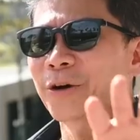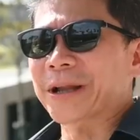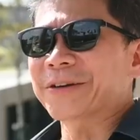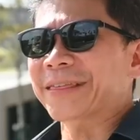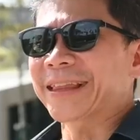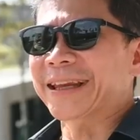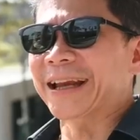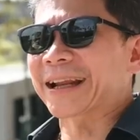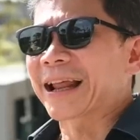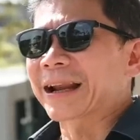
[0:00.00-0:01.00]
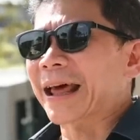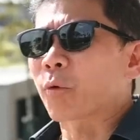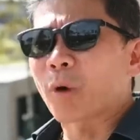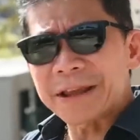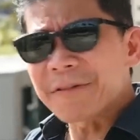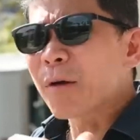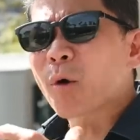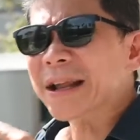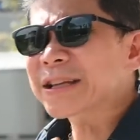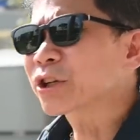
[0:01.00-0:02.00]
know what you were thinking. Like, what if I
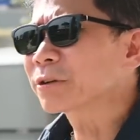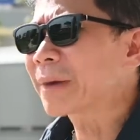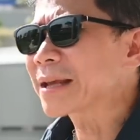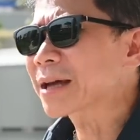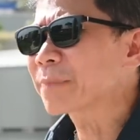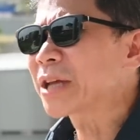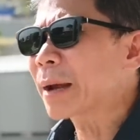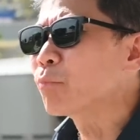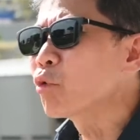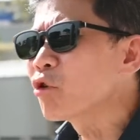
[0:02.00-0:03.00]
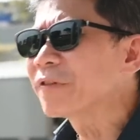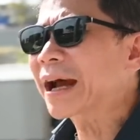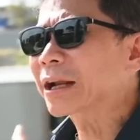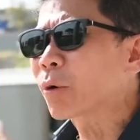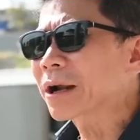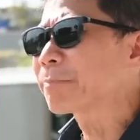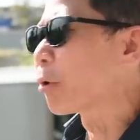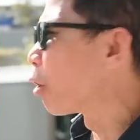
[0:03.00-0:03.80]
want to shoot my subject moving? I don't want to